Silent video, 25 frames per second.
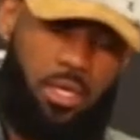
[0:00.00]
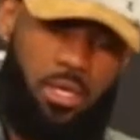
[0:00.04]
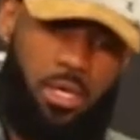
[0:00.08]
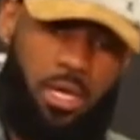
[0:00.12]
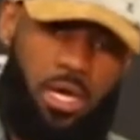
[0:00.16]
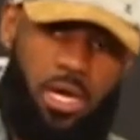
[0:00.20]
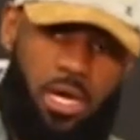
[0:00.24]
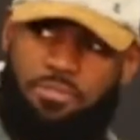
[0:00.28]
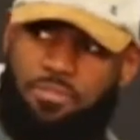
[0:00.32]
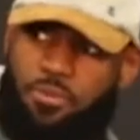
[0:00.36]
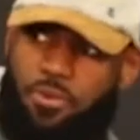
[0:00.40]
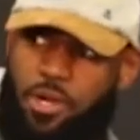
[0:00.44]

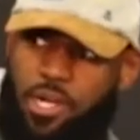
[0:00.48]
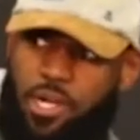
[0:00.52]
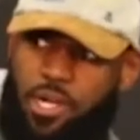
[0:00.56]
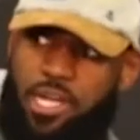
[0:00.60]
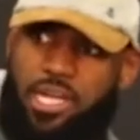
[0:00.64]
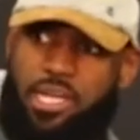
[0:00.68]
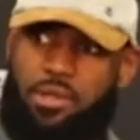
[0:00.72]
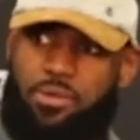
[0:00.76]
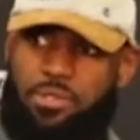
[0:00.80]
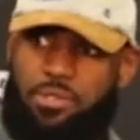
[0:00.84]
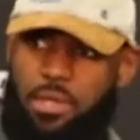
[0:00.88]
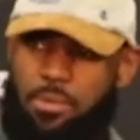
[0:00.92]
for a
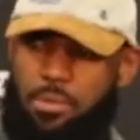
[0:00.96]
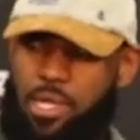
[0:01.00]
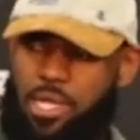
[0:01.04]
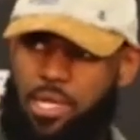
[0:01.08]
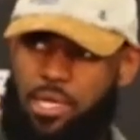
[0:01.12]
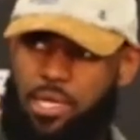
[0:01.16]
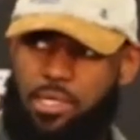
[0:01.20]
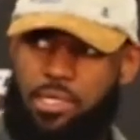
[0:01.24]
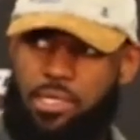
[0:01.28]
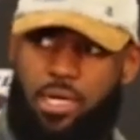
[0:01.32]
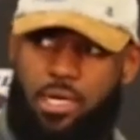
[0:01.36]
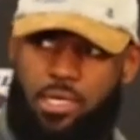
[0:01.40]
cut. He was able to get
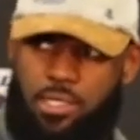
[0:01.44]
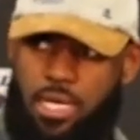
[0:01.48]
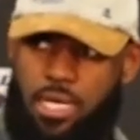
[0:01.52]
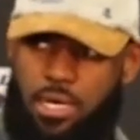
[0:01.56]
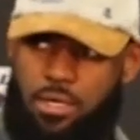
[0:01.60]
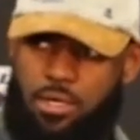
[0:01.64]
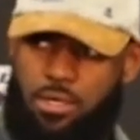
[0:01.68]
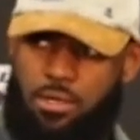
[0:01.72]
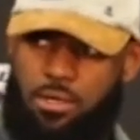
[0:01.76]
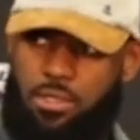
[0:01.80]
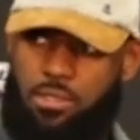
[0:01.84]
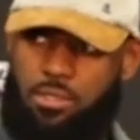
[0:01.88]
a dunk
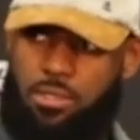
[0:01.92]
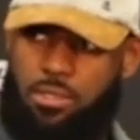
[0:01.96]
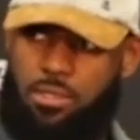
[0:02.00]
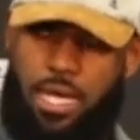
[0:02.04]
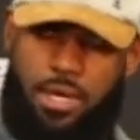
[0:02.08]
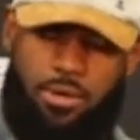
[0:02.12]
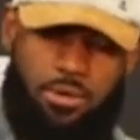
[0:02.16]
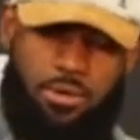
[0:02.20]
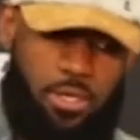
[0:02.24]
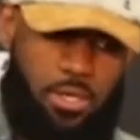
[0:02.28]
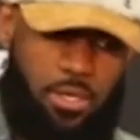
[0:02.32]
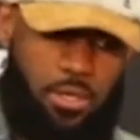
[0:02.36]
down
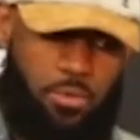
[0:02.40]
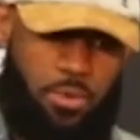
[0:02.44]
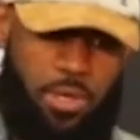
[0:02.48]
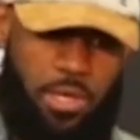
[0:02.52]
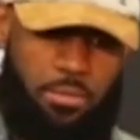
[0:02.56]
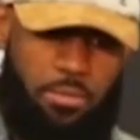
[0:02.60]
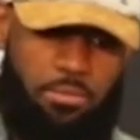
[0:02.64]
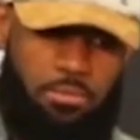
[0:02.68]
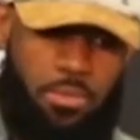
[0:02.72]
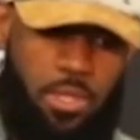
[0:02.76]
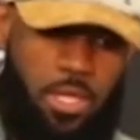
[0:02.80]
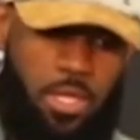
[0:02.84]

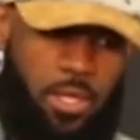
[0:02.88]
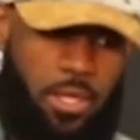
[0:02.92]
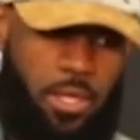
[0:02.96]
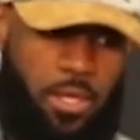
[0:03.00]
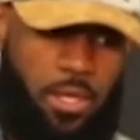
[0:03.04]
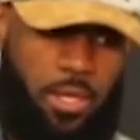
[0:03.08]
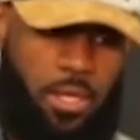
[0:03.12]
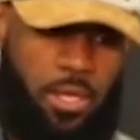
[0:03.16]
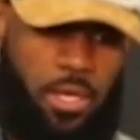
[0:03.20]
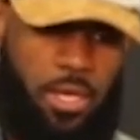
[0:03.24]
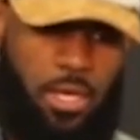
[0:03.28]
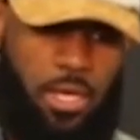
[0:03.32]
the
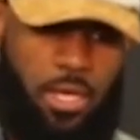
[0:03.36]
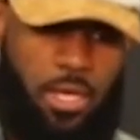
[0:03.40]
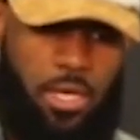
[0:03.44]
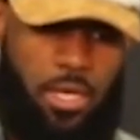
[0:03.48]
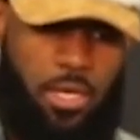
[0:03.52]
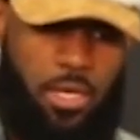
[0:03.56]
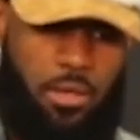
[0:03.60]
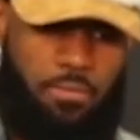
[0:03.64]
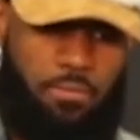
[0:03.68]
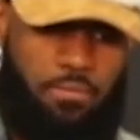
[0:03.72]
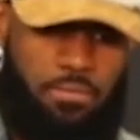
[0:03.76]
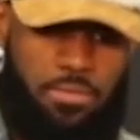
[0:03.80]

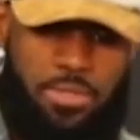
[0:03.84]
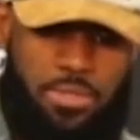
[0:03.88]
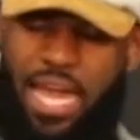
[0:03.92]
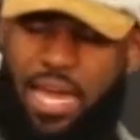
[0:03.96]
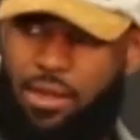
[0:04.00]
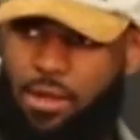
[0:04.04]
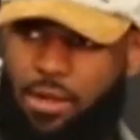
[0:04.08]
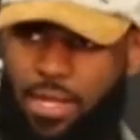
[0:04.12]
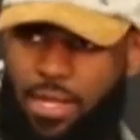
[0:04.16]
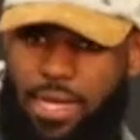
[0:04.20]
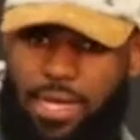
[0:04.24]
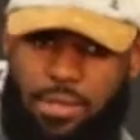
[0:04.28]

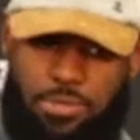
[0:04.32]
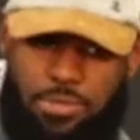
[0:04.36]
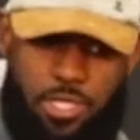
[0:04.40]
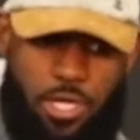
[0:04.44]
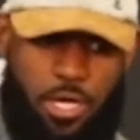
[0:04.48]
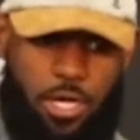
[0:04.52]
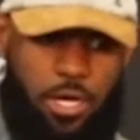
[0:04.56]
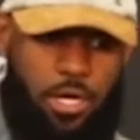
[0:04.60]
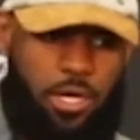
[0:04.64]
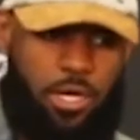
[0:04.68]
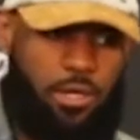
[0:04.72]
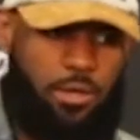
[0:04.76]
lane. I'm
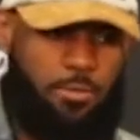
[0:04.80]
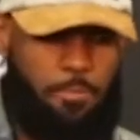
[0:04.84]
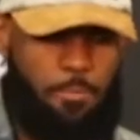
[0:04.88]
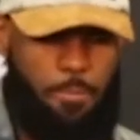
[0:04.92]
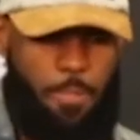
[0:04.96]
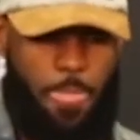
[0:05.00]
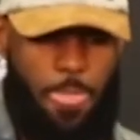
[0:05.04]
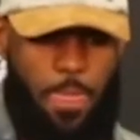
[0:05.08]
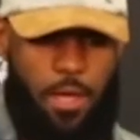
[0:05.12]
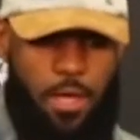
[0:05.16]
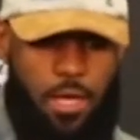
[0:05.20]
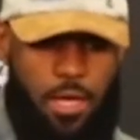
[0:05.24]
sorry.
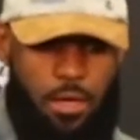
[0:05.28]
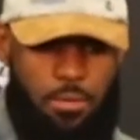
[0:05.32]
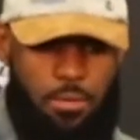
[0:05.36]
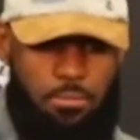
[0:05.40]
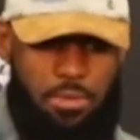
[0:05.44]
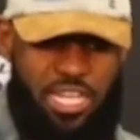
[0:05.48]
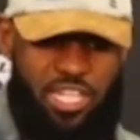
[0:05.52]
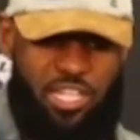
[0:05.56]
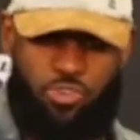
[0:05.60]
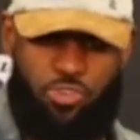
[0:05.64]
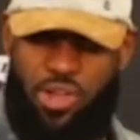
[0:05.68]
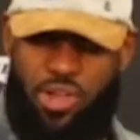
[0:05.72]

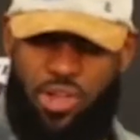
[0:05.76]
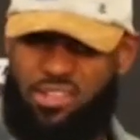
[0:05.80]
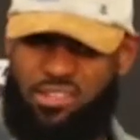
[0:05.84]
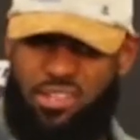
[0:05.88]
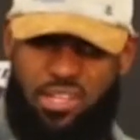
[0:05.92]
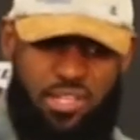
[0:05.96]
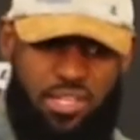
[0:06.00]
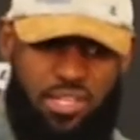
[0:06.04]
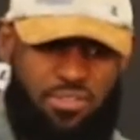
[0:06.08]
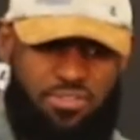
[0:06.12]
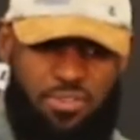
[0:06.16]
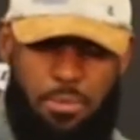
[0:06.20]
In
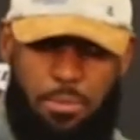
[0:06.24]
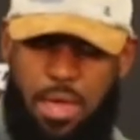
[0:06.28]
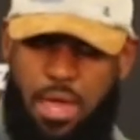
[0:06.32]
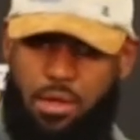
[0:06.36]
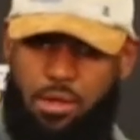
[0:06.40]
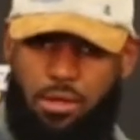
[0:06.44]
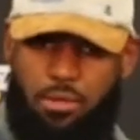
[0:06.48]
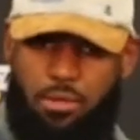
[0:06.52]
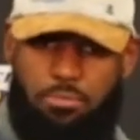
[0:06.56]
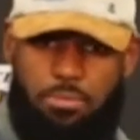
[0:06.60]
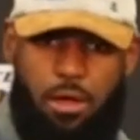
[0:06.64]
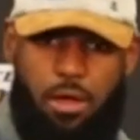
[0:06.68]
transition, if I'm
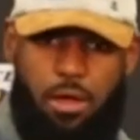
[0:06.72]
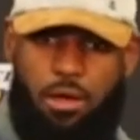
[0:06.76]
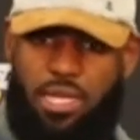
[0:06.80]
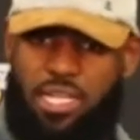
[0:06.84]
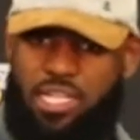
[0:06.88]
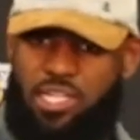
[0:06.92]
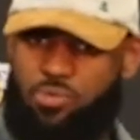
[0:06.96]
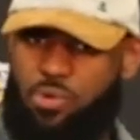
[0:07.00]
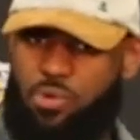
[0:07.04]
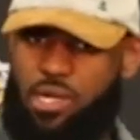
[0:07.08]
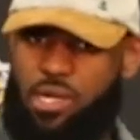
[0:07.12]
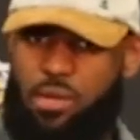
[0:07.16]
handling the ball and
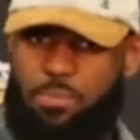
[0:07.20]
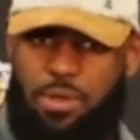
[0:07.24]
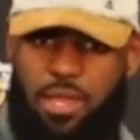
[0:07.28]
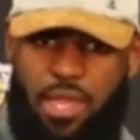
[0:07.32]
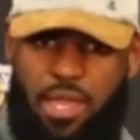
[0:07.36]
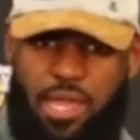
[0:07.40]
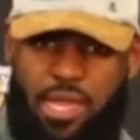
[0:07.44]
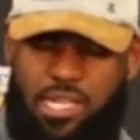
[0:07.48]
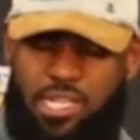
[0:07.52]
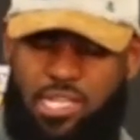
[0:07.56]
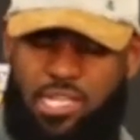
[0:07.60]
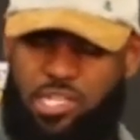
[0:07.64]
he's running up
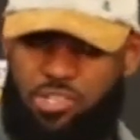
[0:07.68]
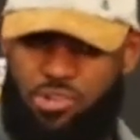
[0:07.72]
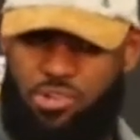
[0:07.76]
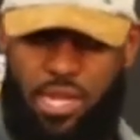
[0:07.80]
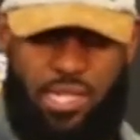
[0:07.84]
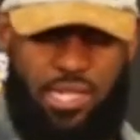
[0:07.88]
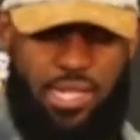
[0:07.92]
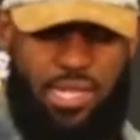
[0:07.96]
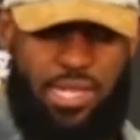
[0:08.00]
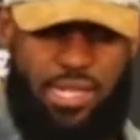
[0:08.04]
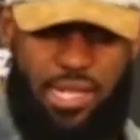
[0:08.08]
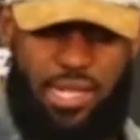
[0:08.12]
ahead, just try to
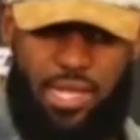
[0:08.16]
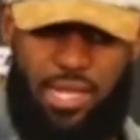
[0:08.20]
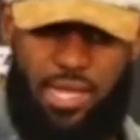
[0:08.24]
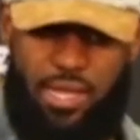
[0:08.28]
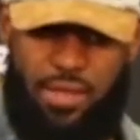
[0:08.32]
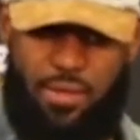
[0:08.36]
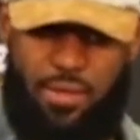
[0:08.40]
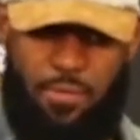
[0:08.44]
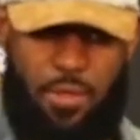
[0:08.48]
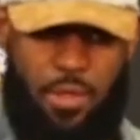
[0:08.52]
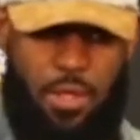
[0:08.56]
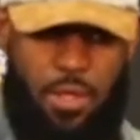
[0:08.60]
kick
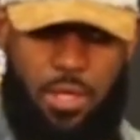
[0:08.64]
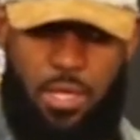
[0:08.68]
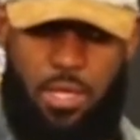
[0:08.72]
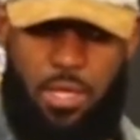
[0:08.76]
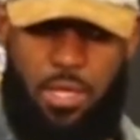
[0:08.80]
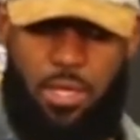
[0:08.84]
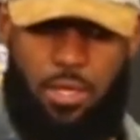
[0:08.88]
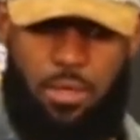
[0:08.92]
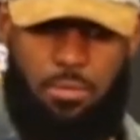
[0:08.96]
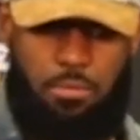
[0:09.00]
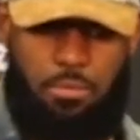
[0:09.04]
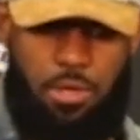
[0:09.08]
ahead.
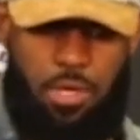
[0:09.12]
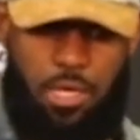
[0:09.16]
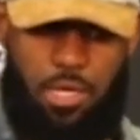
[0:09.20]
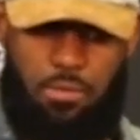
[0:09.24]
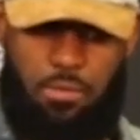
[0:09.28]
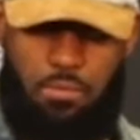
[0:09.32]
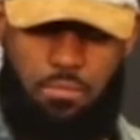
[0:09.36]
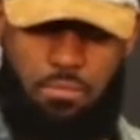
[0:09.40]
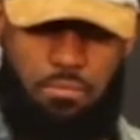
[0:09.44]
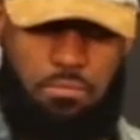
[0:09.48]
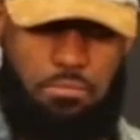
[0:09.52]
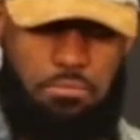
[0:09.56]
But
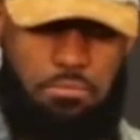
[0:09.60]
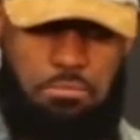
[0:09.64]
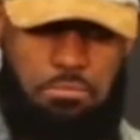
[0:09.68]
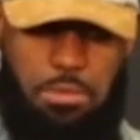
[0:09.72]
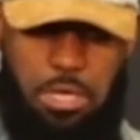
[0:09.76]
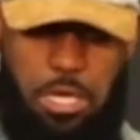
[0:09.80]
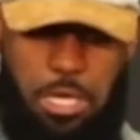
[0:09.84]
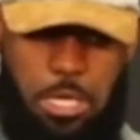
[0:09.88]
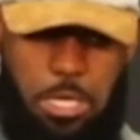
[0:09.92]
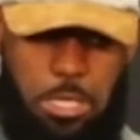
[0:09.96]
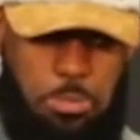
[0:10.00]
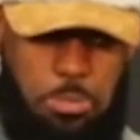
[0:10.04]

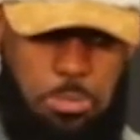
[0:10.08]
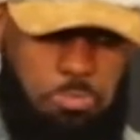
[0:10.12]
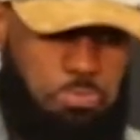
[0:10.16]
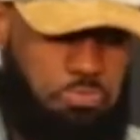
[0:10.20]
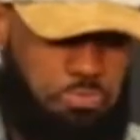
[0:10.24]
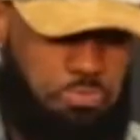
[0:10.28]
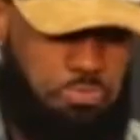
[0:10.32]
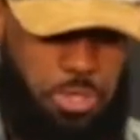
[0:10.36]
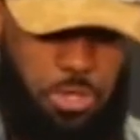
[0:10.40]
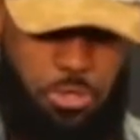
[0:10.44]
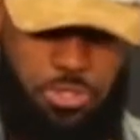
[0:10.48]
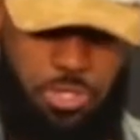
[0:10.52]

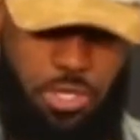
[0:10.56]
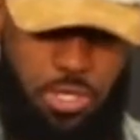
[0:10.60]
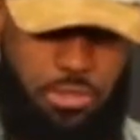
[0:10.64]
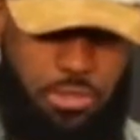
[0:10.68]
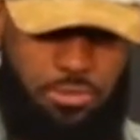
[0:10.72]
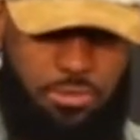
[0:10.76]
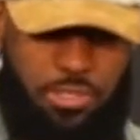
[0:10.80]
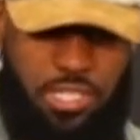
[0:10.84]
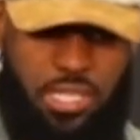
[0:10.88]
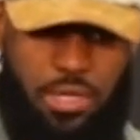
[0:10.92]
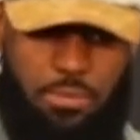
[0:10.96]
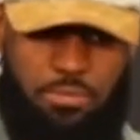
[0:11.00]
those are
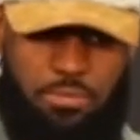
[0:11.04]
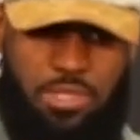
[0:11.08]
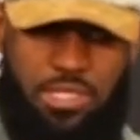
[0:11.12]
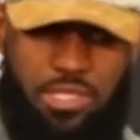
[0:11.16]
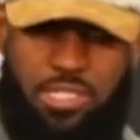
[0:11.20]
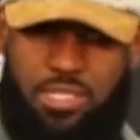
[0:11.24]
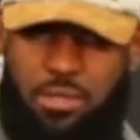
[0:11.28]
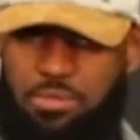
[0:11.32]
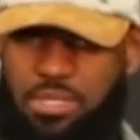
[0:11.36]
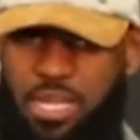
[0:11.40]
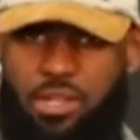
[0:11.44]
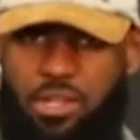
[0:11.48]

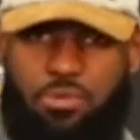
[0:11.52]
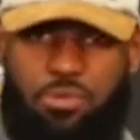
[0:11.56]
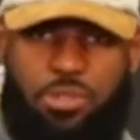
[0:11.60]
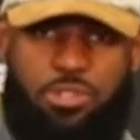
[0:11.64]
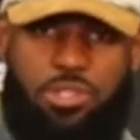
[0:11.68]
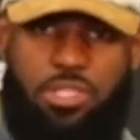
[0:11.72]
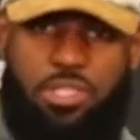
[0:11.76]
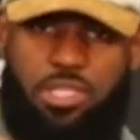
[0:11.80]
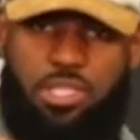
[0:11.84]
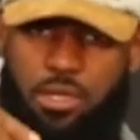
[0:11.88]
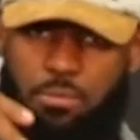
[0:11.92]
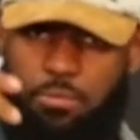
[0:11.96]
sometimes when you
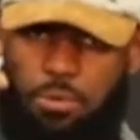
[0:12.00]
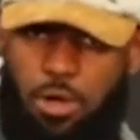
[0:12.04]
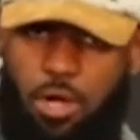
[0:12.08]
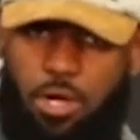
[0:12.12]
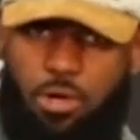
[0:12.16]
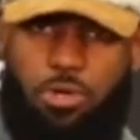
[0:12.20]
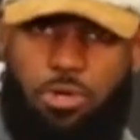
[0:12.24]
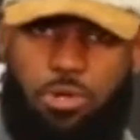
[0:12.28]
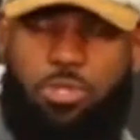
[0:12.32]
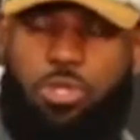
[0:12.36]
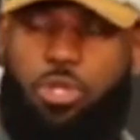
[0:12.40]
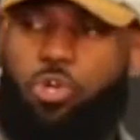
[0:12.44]
just see the ball
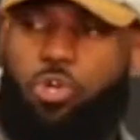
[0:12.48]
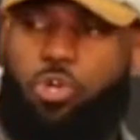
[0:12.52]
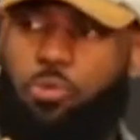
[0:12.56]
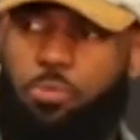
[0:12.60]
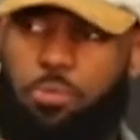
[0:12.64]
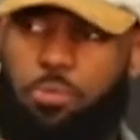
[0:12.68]
going through the hoop,